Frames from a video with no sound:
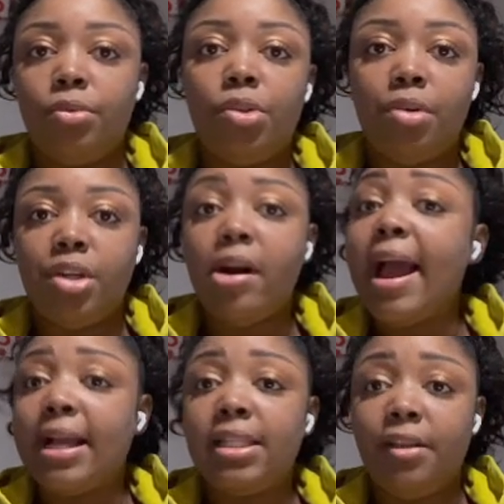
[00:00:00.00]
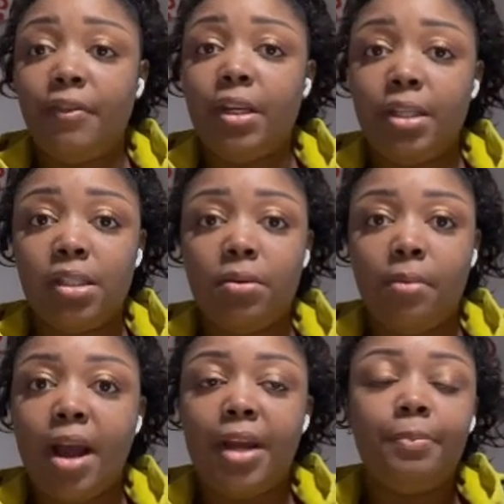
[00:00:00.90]
doing your activities,
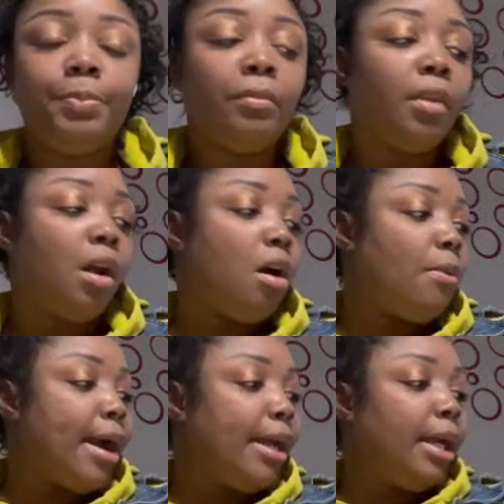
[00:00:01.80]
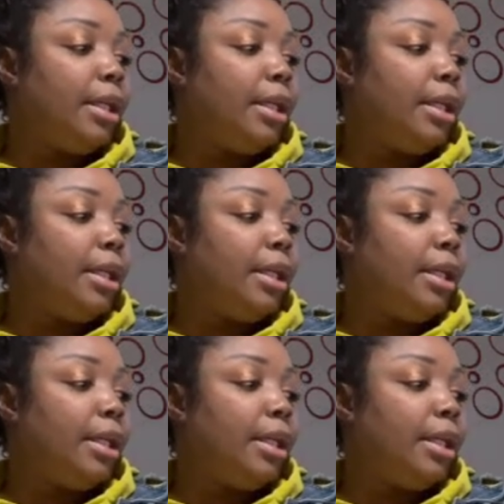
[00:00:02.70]
right? All right.